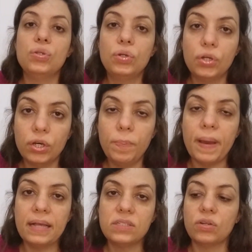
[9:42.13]
You could
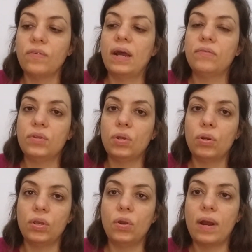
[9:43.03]
pass it around
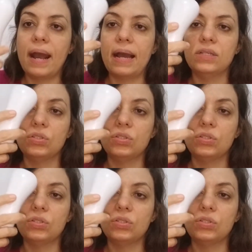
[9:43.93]
your eyes.